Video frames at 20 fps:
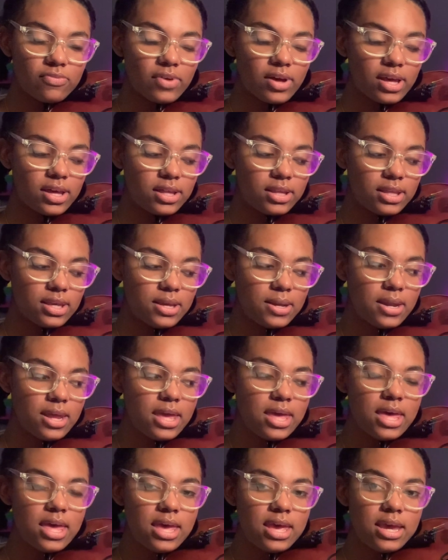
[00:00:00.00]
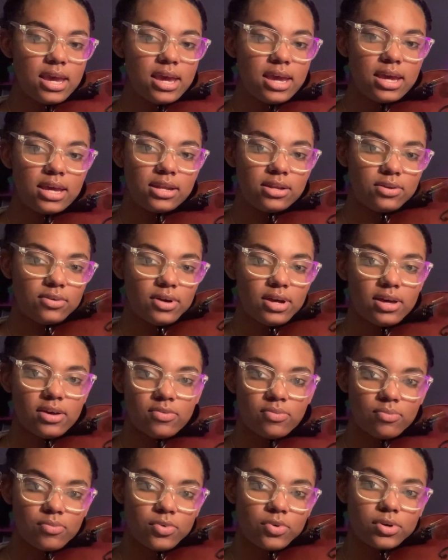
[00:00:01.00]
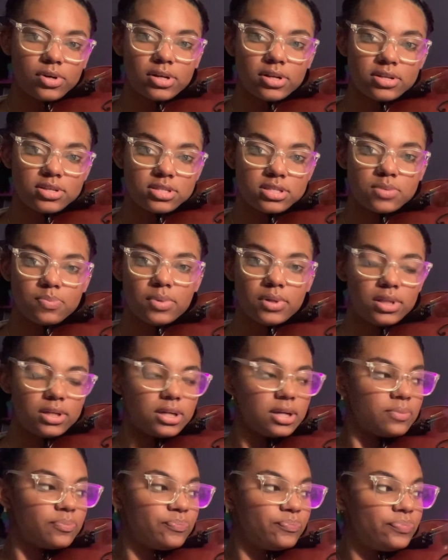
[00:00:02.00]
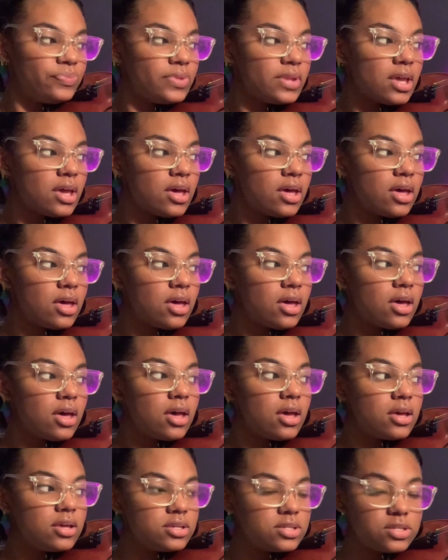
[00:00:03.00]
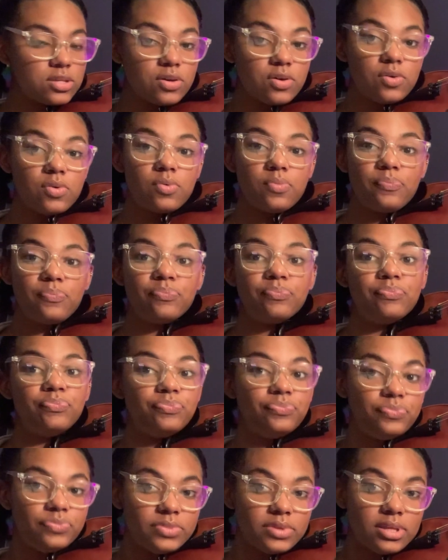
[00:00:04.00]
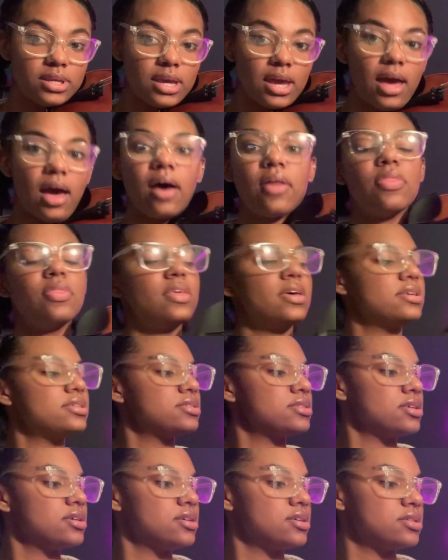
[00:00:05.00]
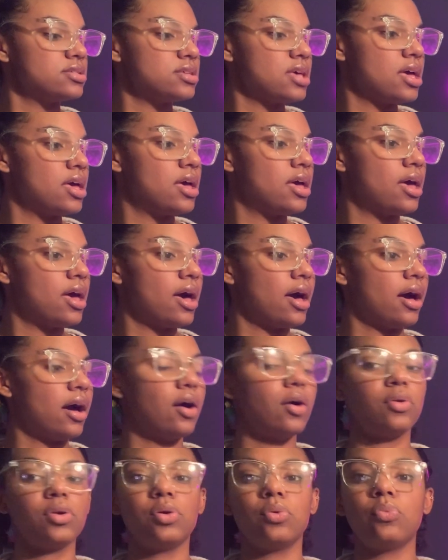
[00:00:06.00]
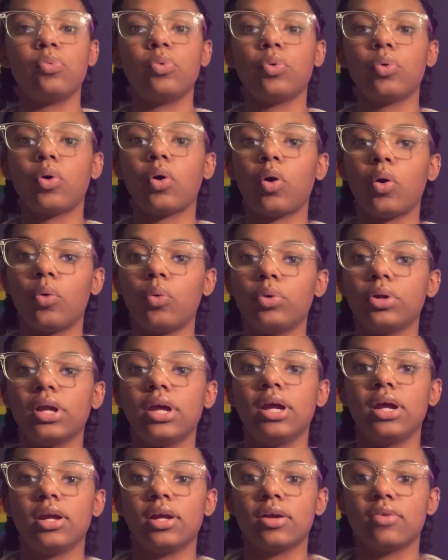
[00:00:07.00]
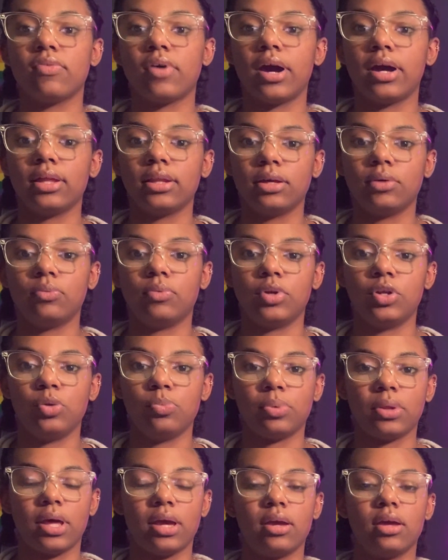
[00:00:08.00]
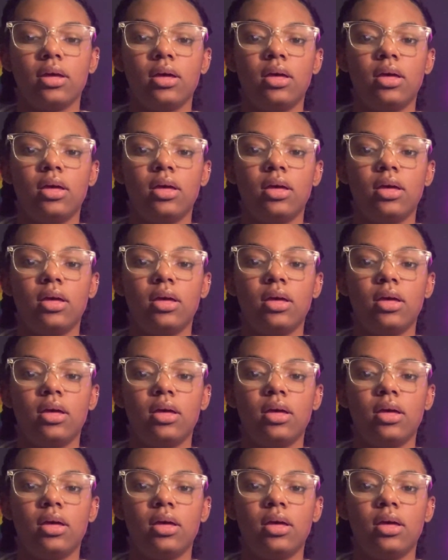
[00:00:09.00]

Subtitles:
violin, and it'll have more stability. So yeah, this is how you will hold your violin when you play.